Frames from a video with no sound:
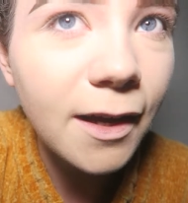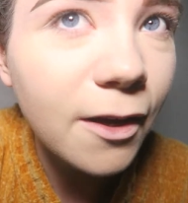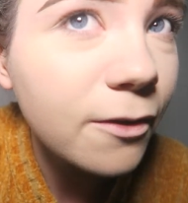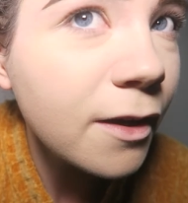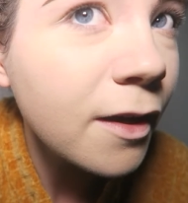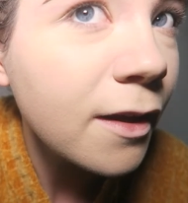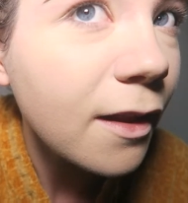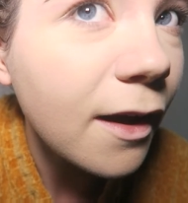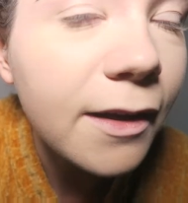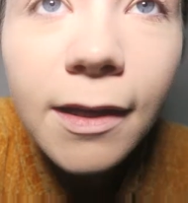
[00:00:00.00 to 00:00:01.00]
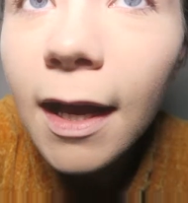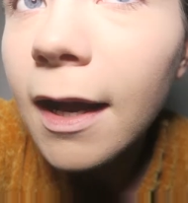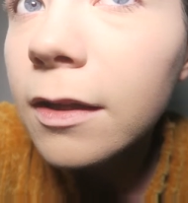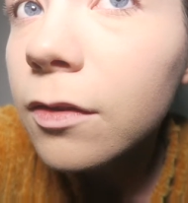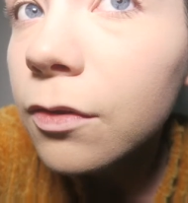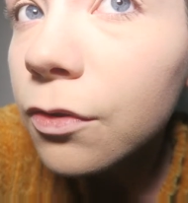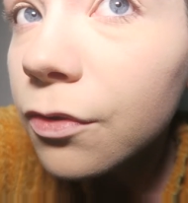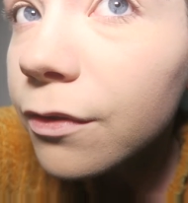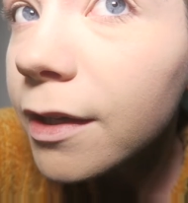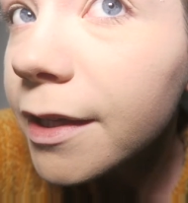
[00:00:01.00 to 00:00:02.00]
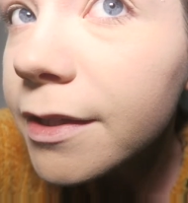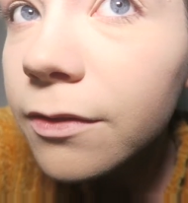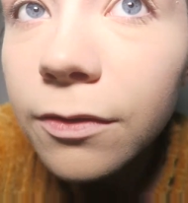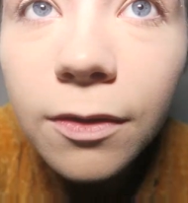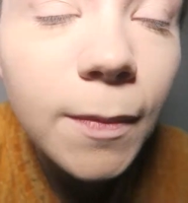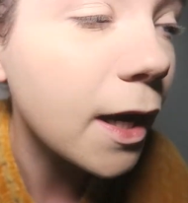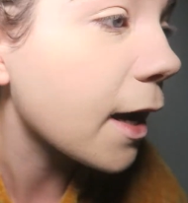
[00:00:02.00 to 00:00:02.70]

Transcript: down. Like, it hasn't creased under my